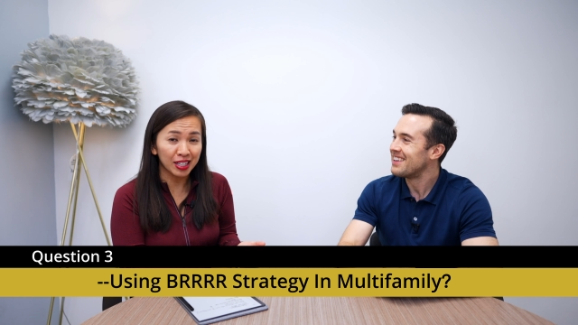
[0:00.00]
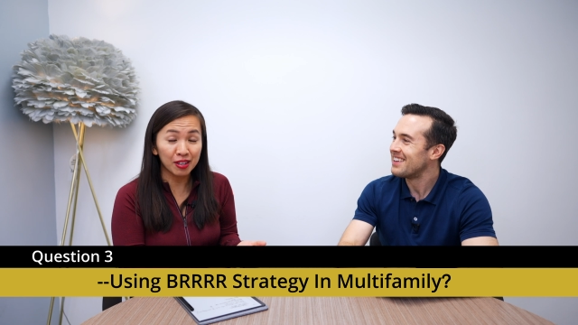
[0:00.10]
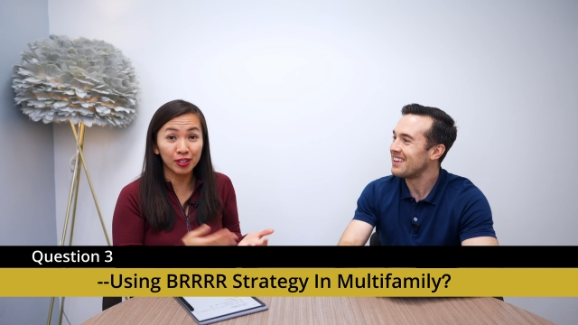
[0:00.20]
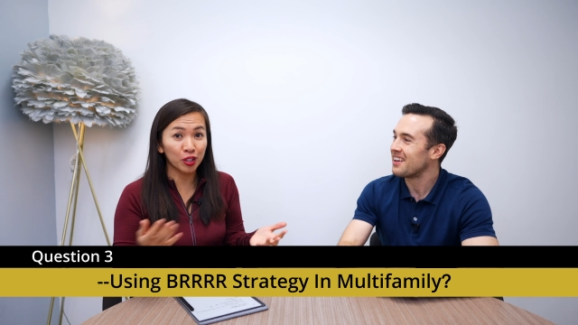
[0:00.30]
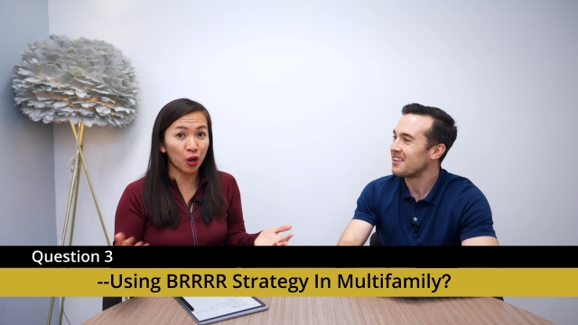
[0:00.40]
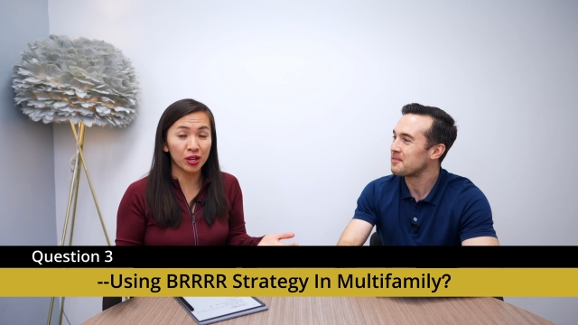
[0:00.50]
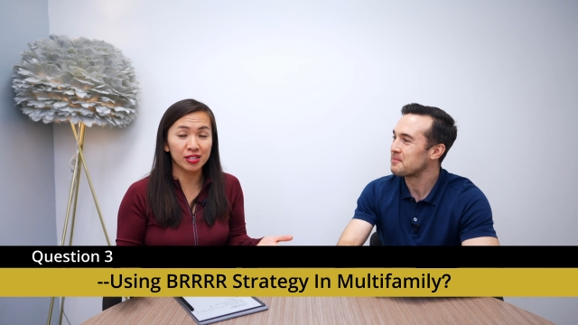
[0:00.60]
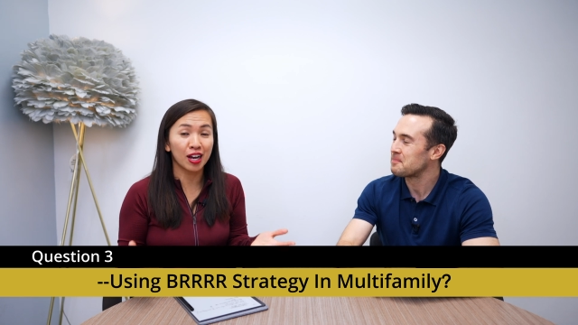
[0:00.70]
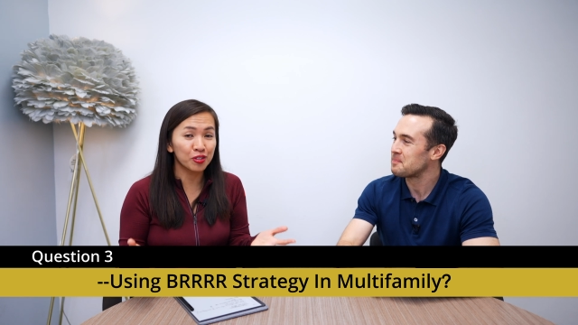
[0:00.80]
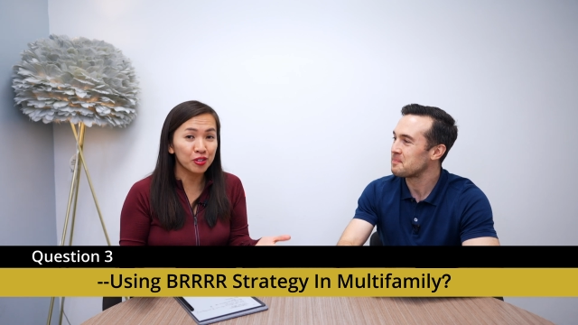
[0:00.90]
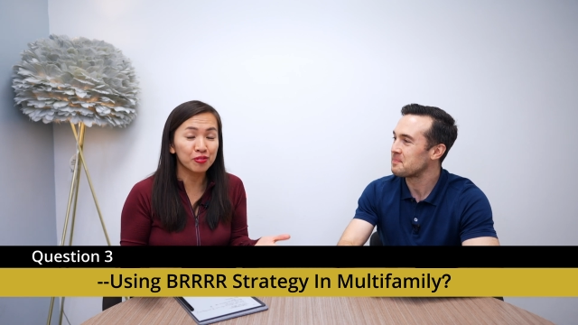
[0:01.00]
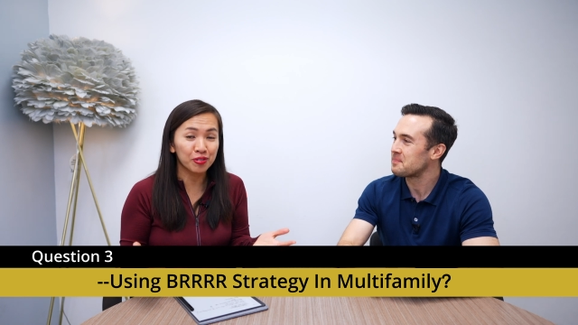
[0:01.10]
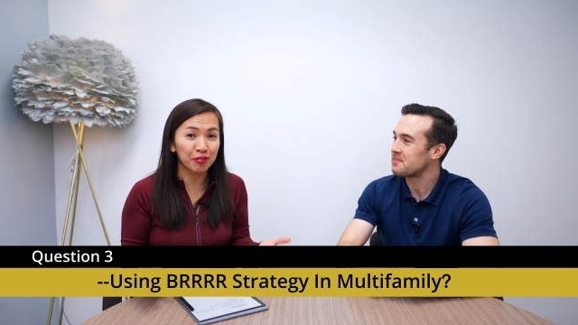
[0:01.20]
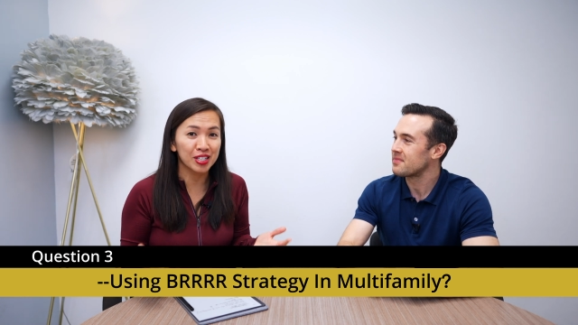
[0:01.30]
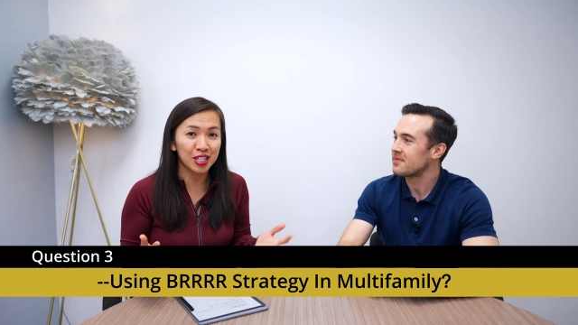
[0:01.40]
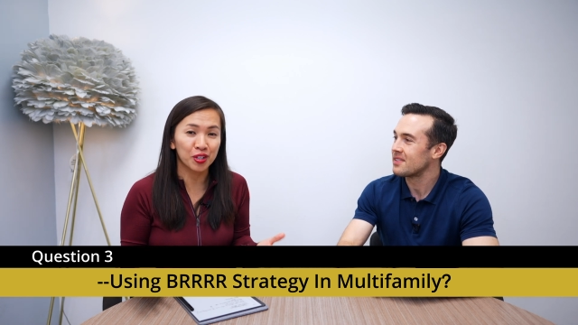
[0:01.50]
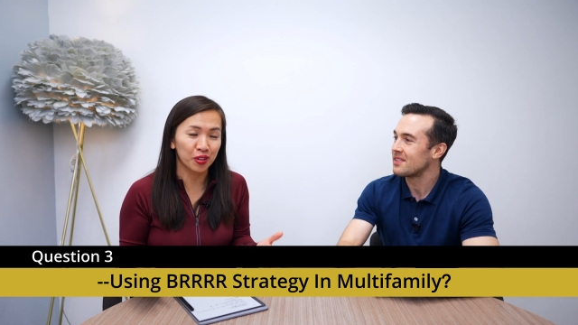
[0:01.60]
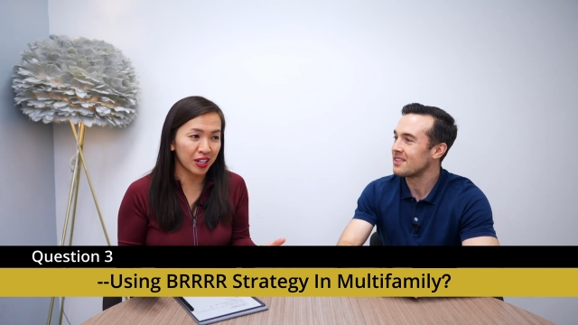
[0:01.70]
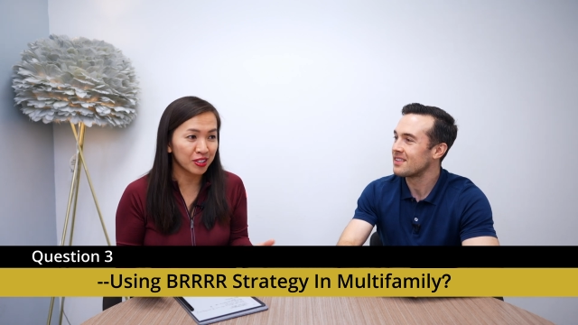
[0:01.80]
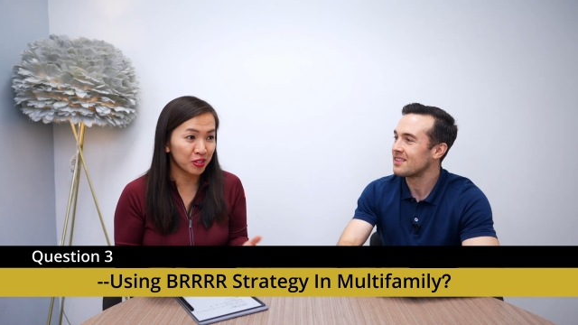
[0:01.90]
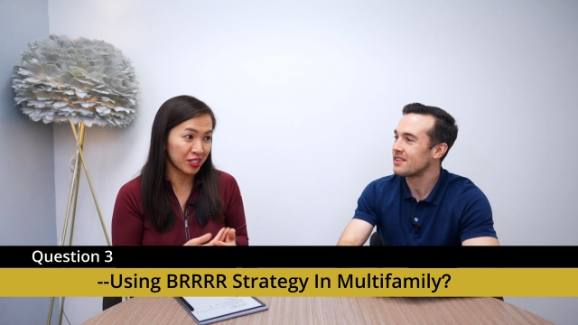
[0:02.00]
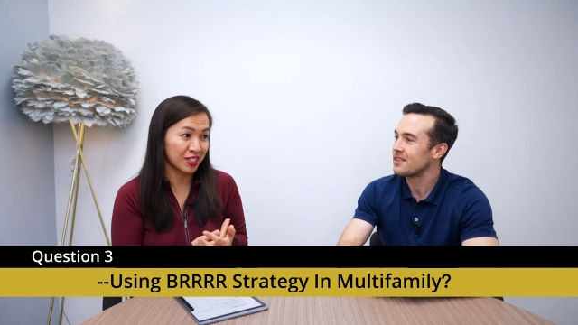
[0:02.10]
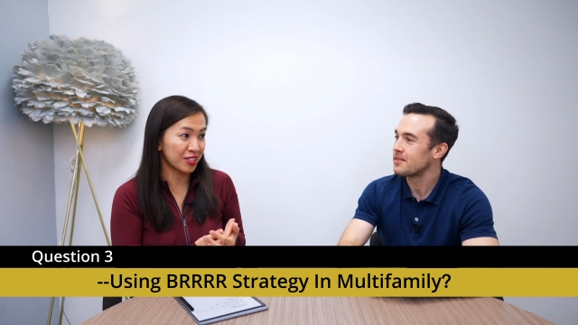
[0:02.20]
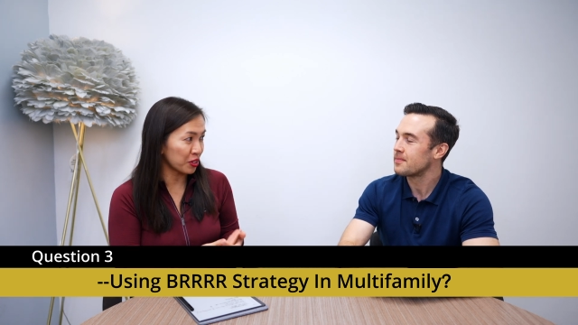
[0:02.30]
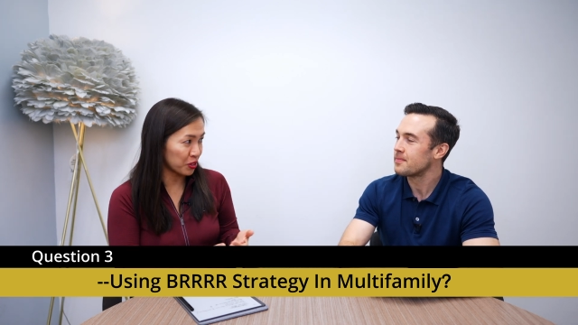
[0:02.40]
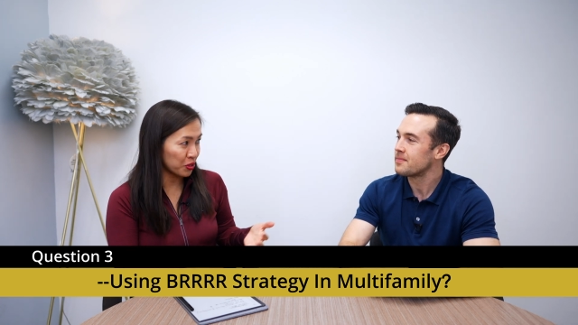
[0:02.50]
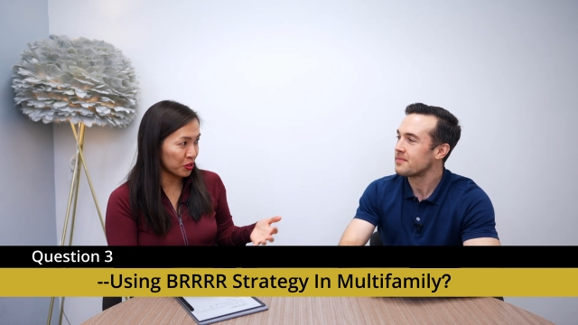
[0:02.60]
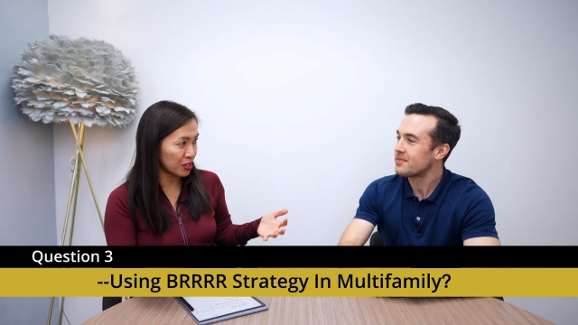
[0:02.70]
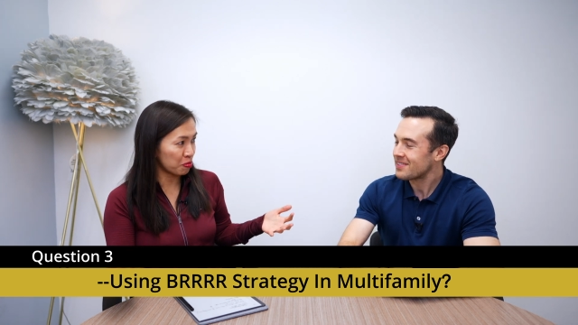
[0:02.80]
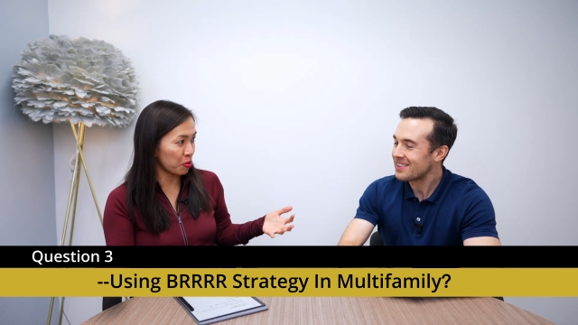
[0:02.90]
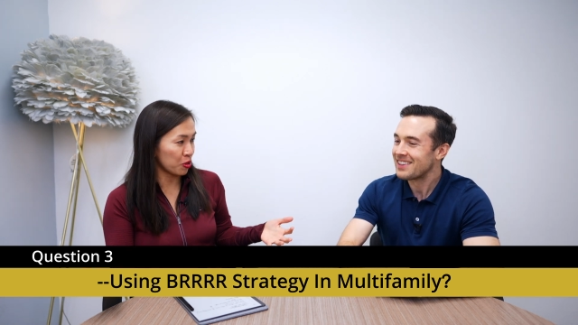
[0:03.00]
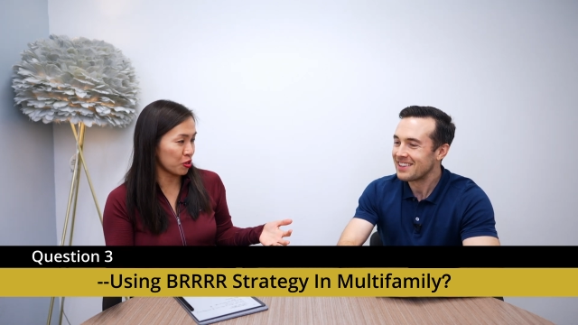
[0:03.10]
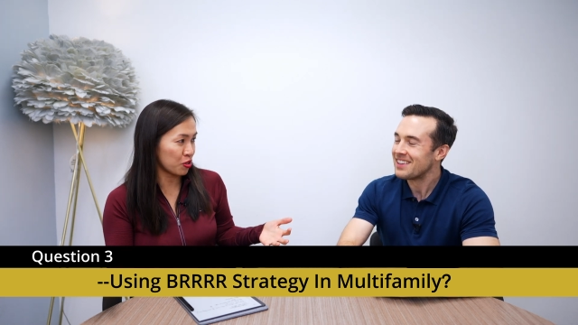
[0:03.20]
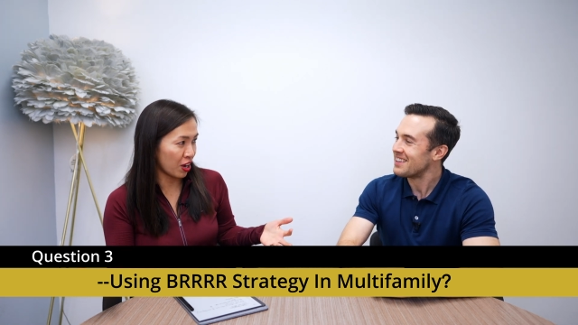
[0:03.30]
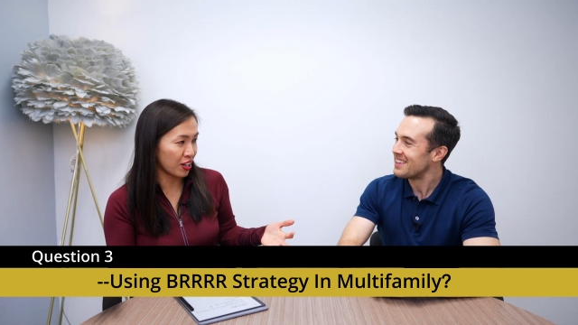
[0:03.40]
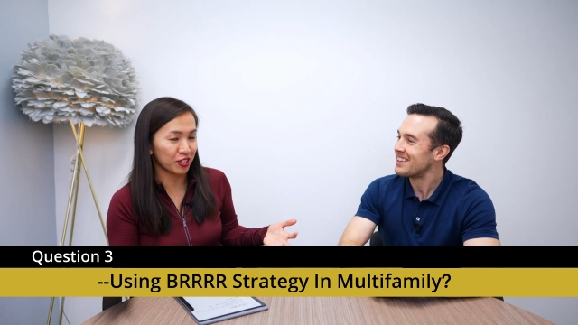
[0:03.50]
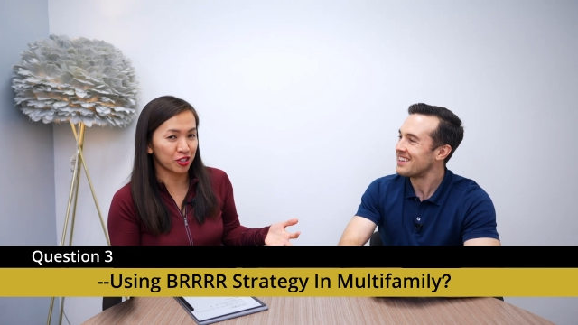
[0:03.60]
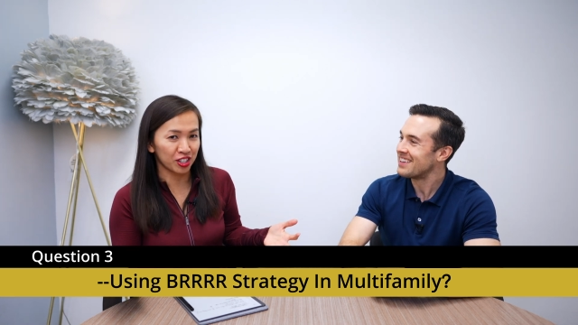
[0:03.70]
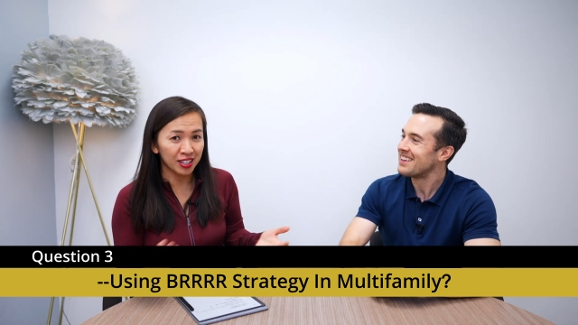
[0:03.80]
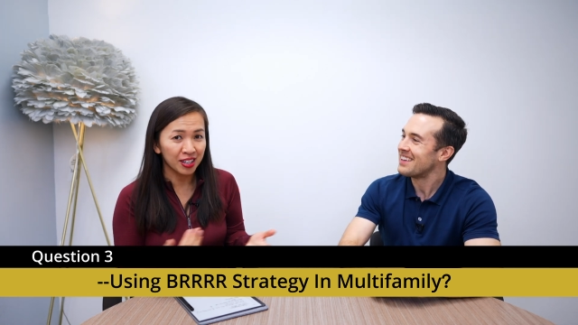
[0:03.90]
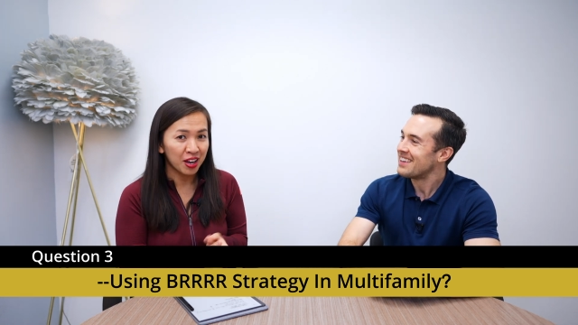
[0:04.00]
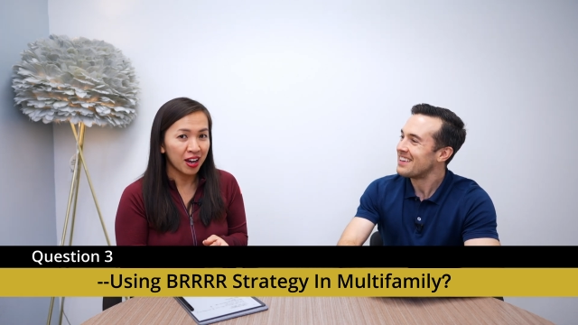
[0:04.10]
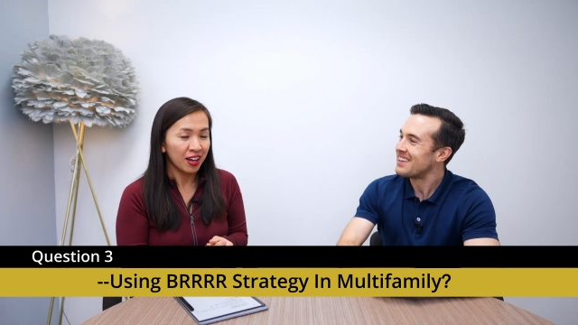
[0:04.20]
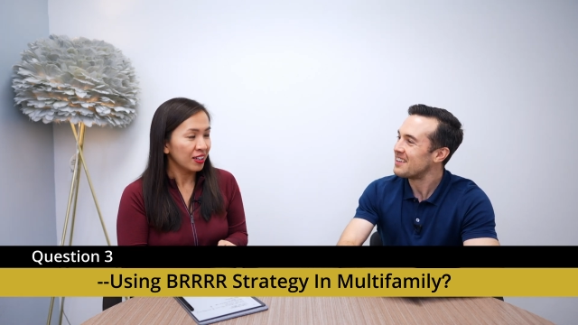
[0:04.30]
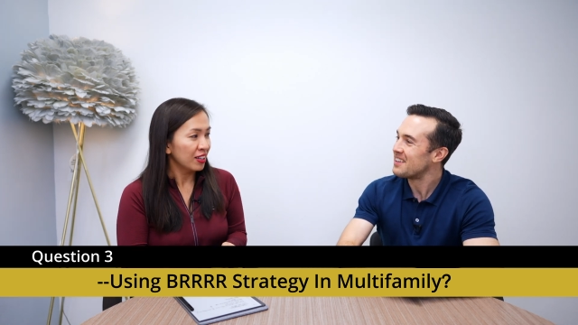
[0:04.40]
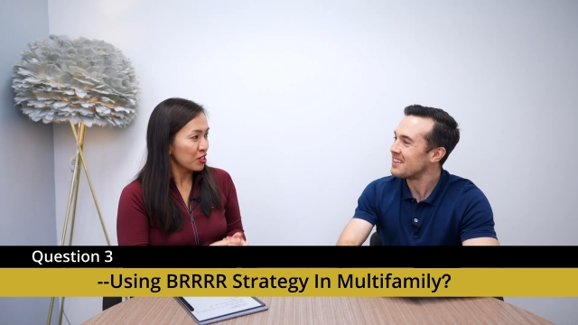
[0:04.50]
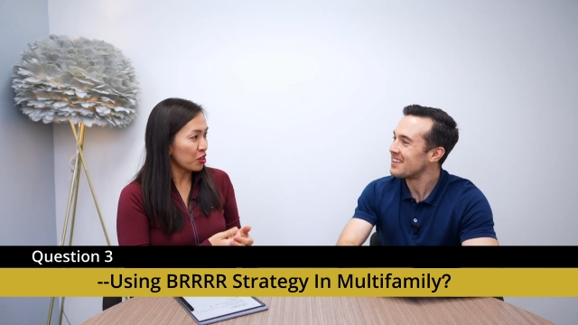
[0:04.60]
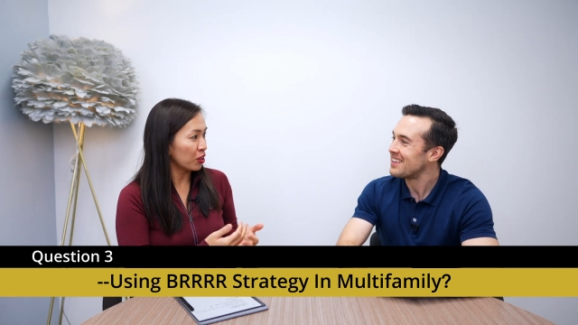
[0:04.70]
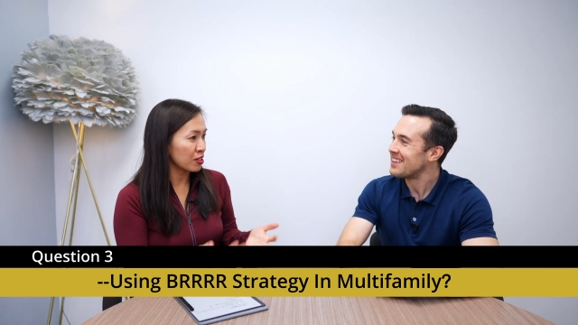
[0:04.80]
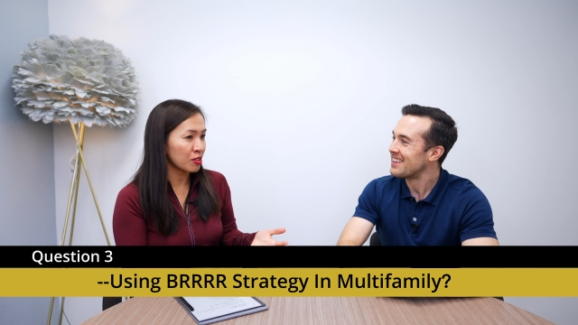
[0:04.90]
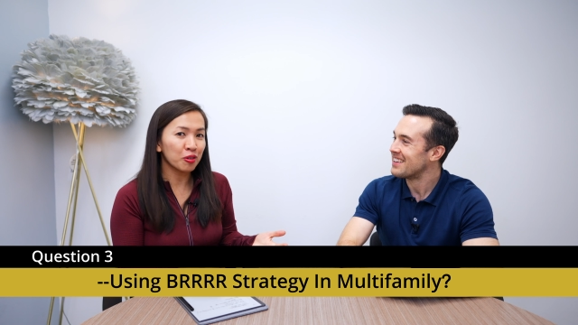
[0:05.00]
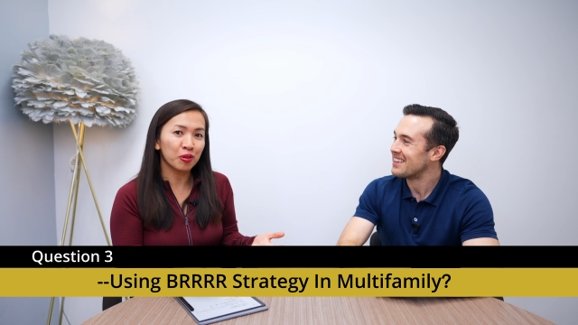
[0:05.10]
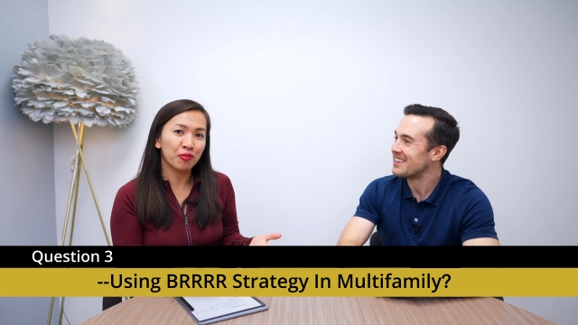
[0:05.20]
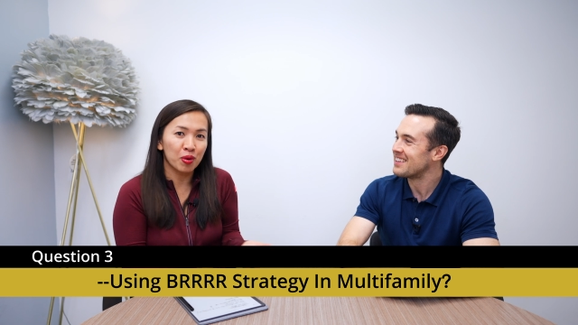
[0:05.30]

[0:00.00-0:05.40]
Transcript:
Speaker 1: Even yeah. though it's 150 unit, you can still use this BRRRR strategy. So let's start with